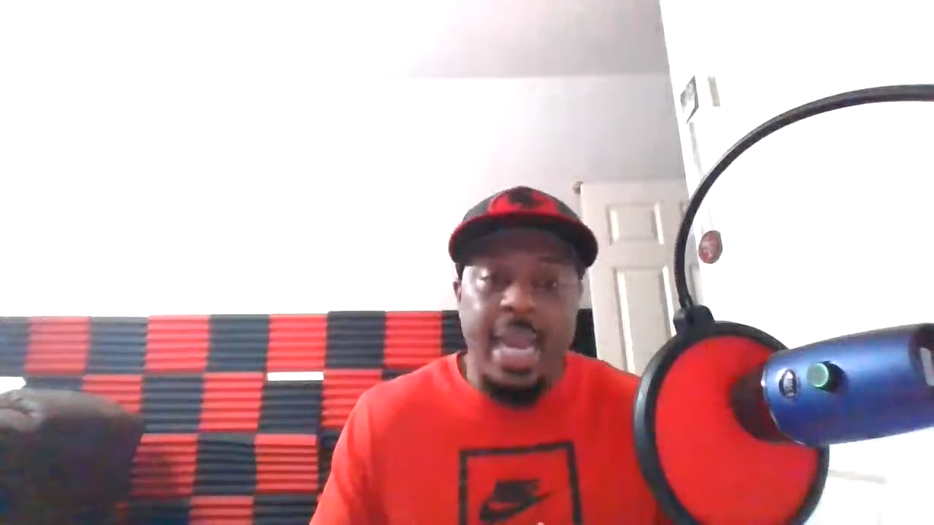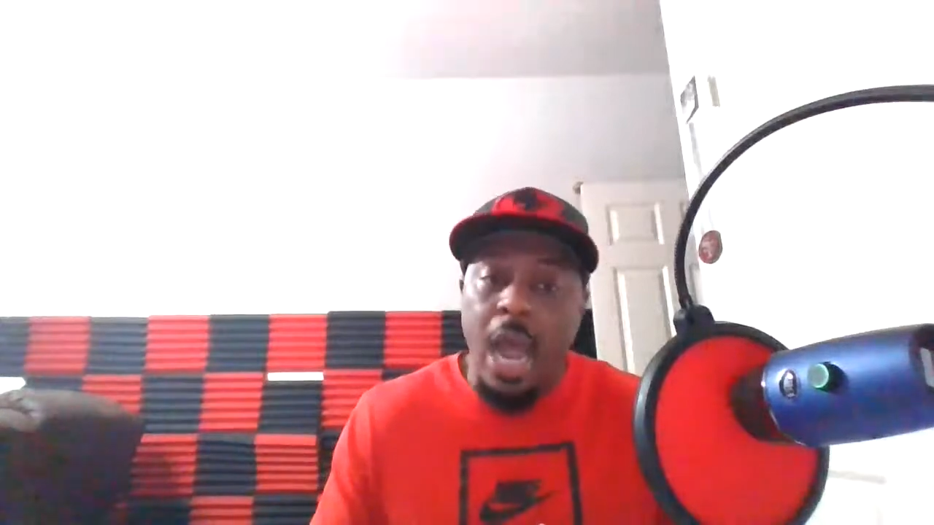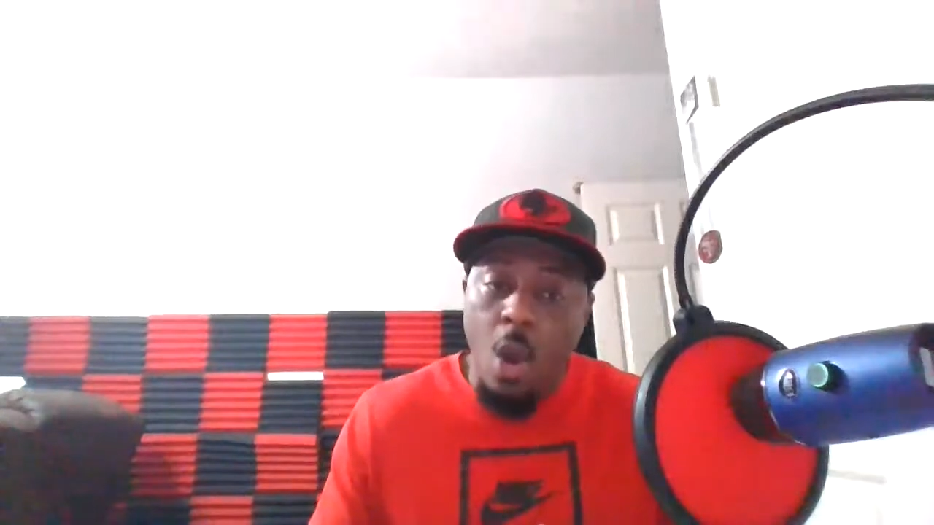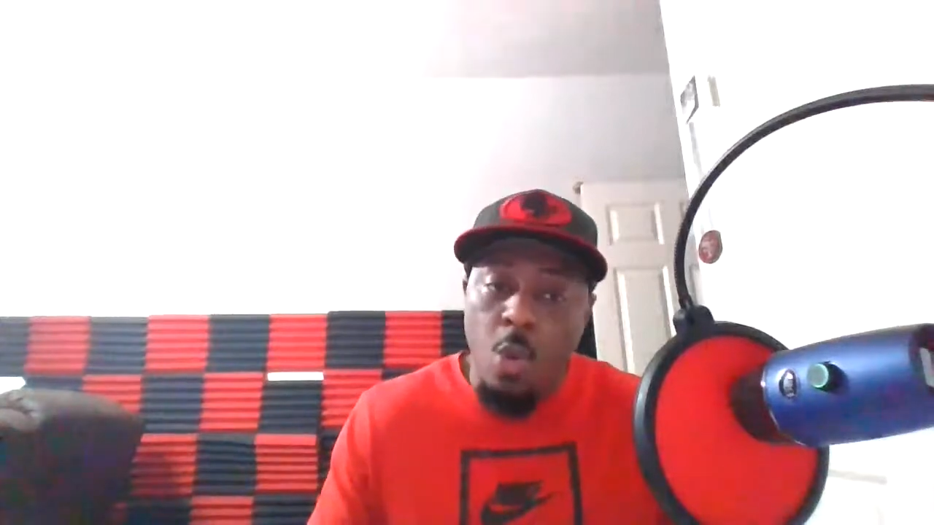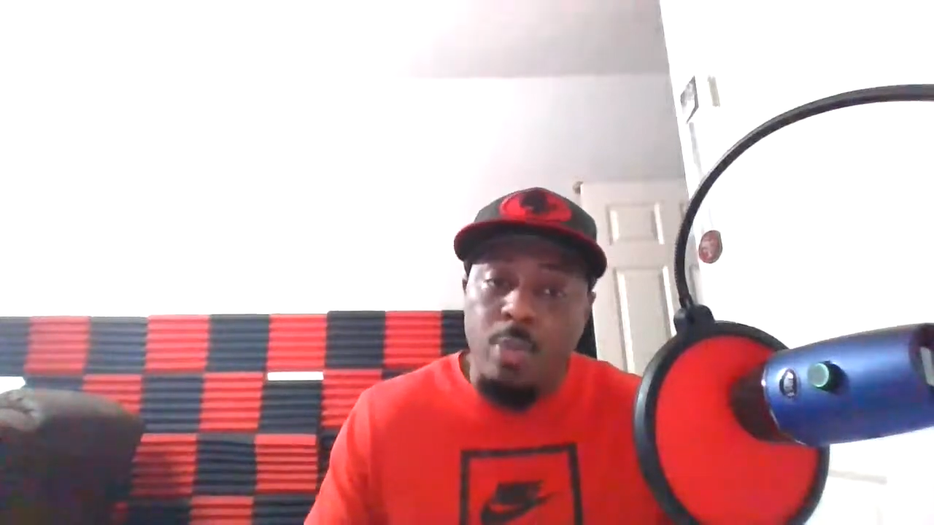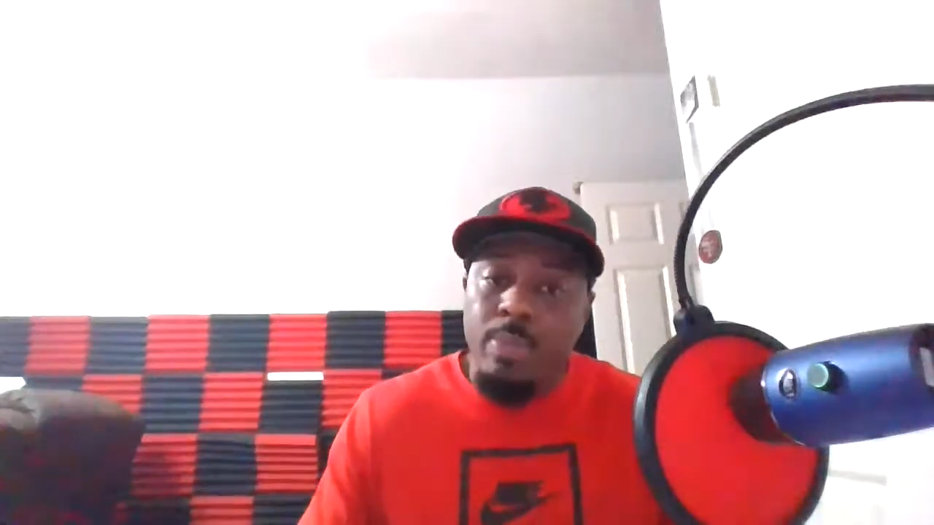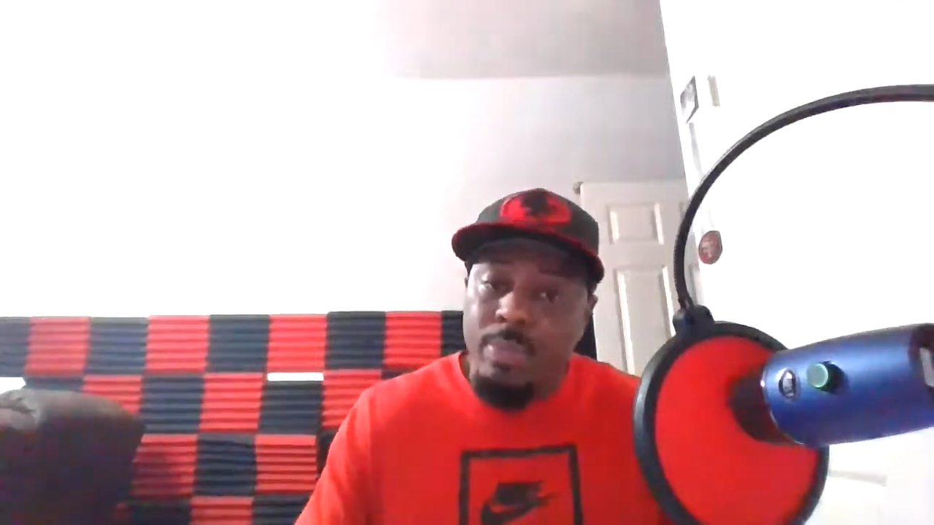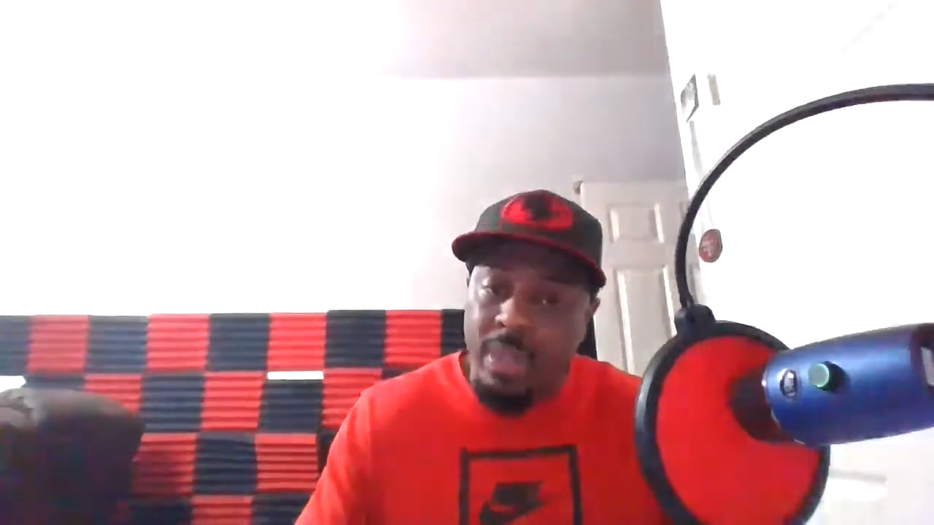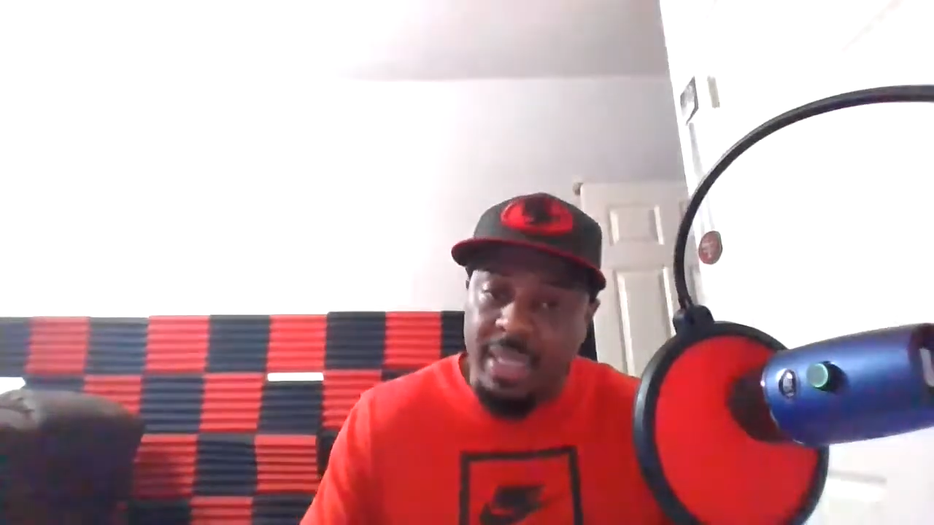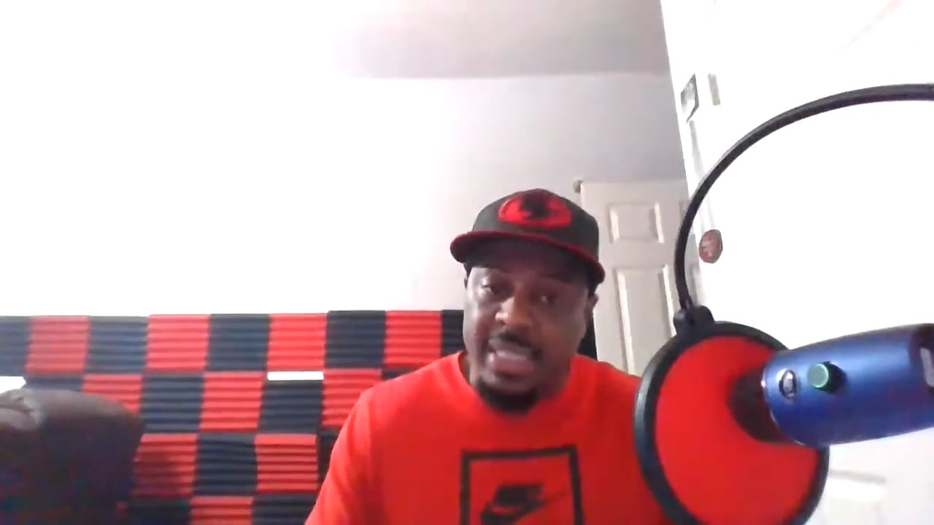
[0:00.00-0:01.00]
and I hope
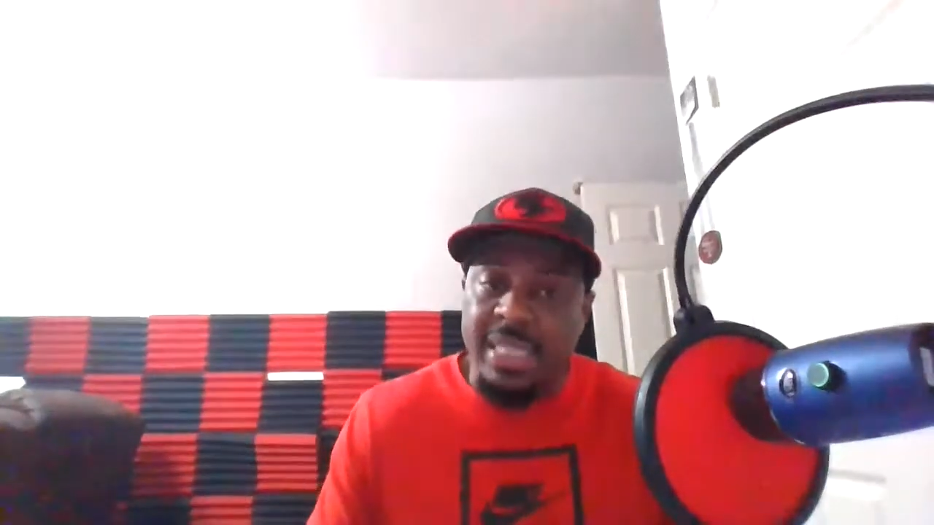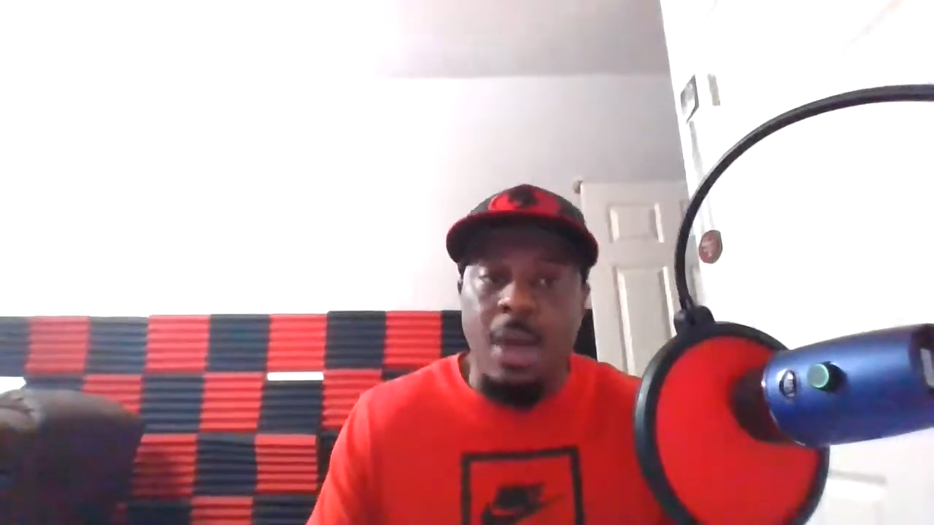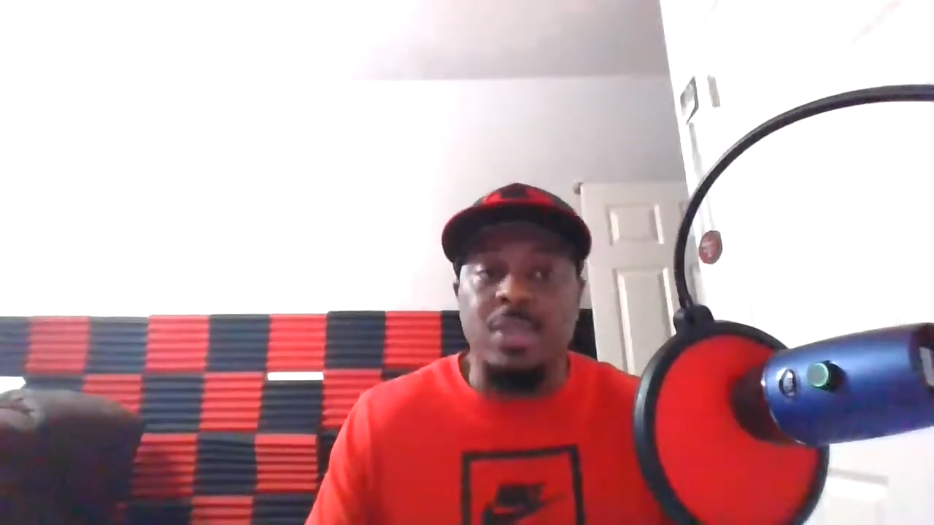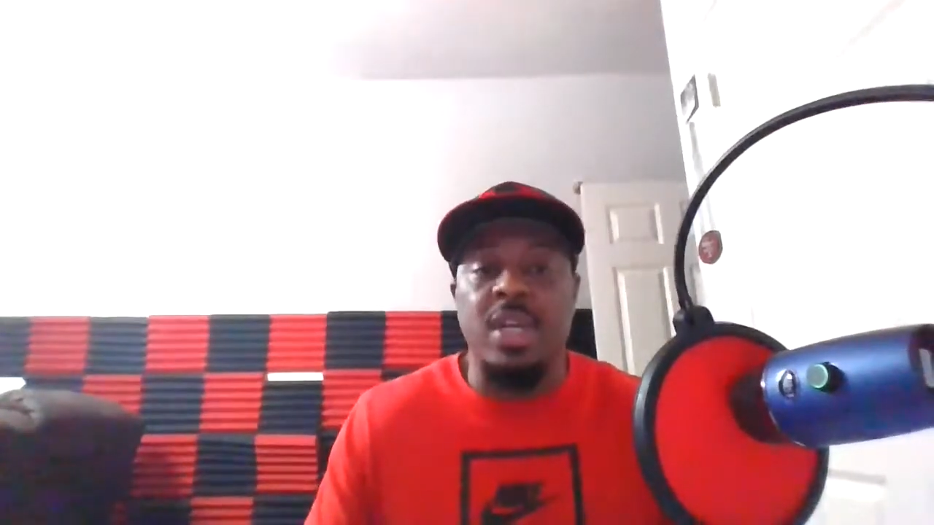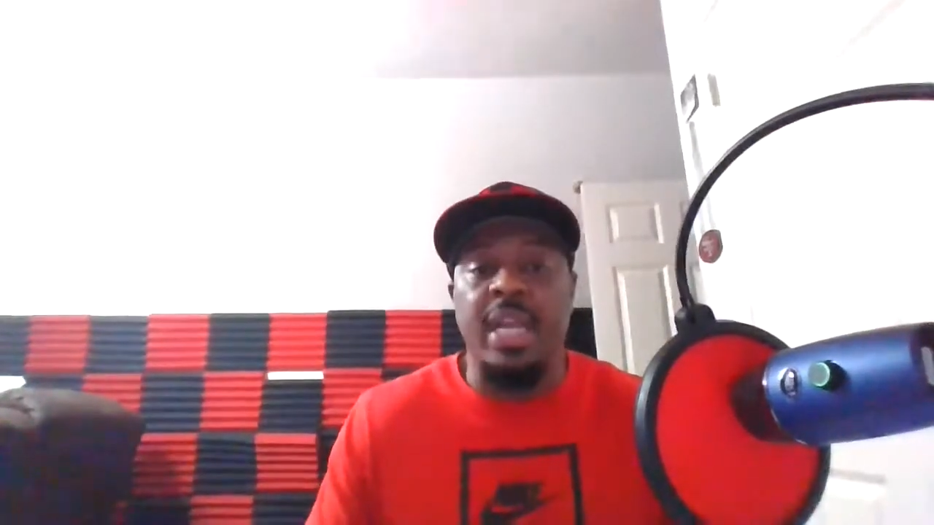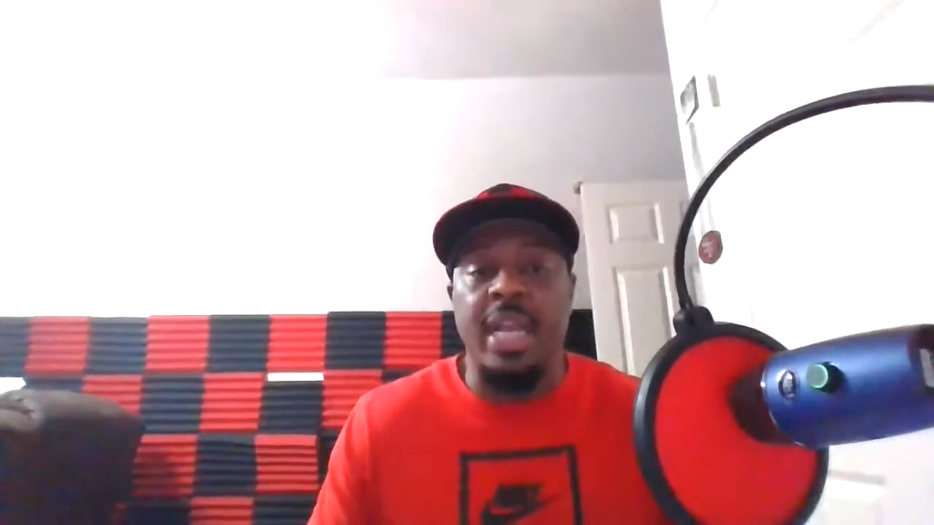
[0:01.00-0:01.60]
that this is how it's going